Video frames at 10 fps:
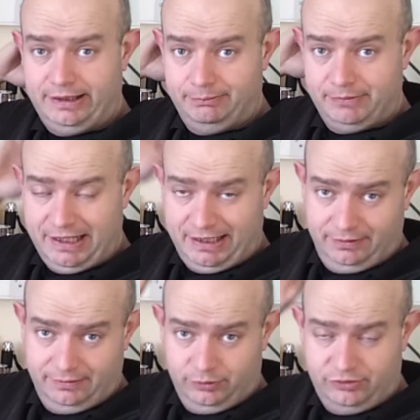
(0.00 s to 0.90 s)

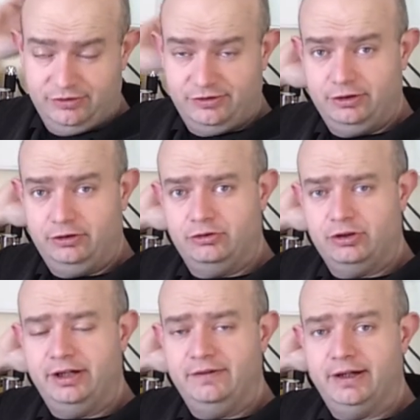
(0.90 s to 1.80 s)
end, which is the
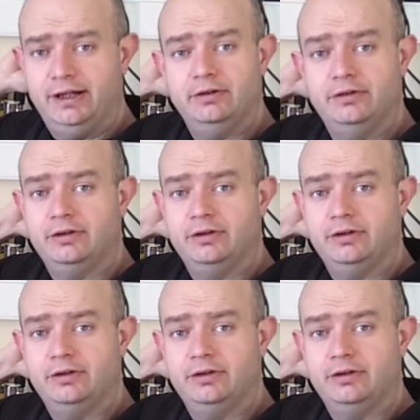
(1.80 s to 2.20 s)
drive end